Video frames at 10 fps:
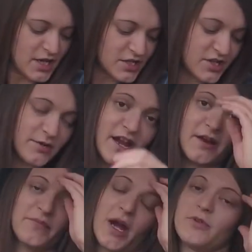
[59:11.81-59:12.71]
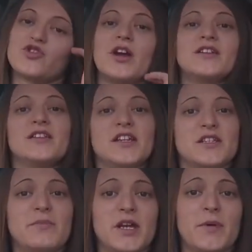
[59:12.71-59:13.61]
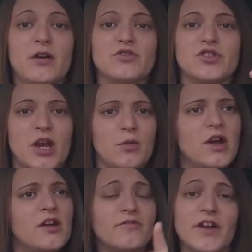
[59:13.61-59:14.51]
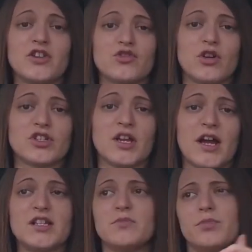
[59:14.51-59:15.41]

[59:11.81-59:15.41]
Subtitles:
So yeah, I'll be trading in these amiibos. So fingers crossed, guys.